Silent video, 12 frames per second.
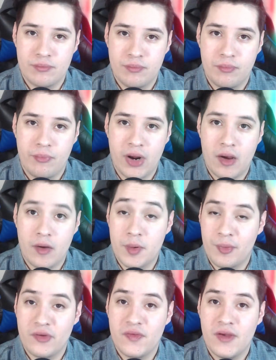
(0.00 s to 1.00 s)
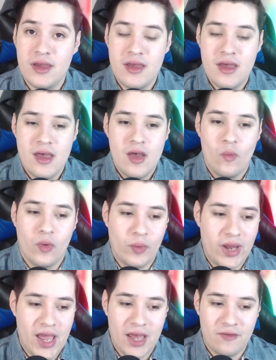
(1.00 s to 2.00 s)
put out on my birthday, where we
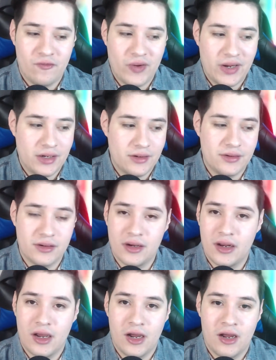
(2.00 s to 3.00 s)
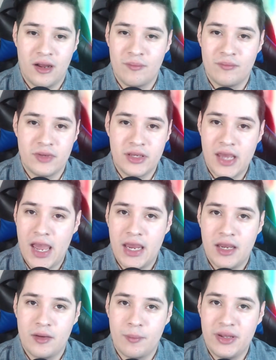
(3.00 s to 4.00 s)
had freaking
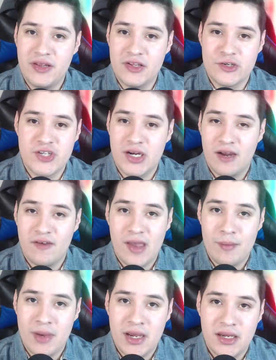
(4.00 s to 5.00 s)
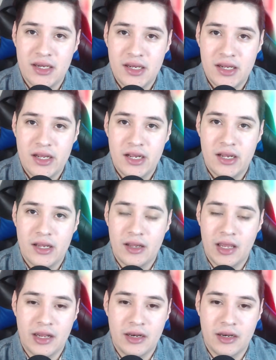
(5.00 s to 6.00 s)
Yang beat the shit out of that mech,
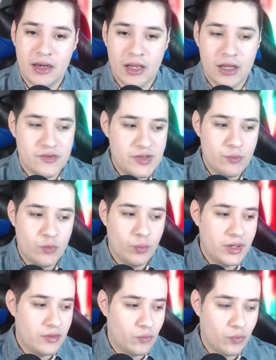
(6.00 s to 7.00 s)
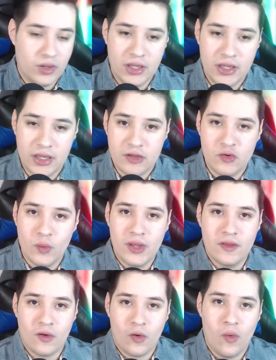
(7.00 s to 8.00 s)
and Team RWBY really like doing
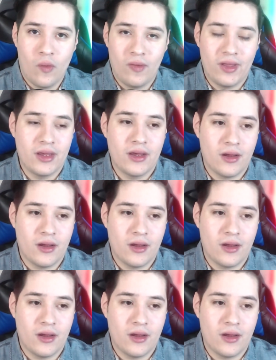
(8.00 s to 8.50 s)
their whole like